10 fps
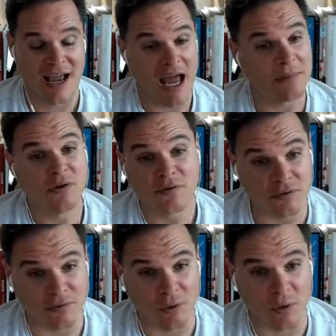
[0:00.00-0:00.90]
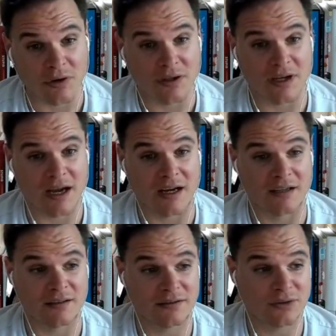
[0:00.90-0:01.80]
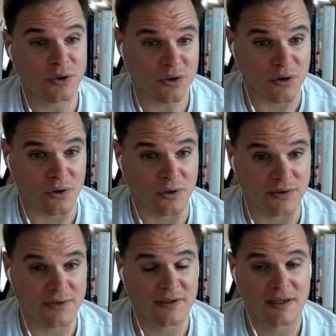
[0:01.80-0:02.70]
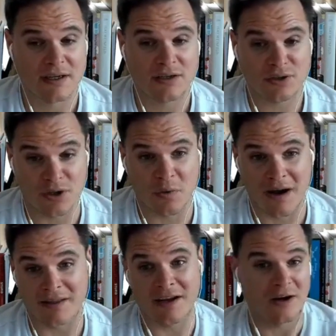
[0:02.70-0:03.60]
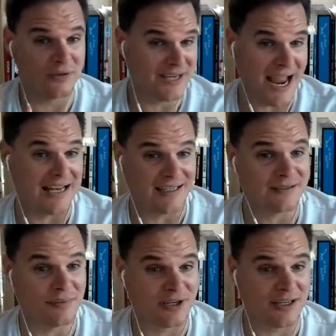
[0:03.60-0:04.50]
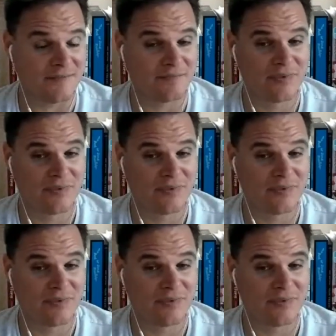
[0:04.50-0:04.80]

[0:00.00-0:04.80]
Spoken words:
and move you forward to your goals, do you want it? They go, yeah, let's boogie.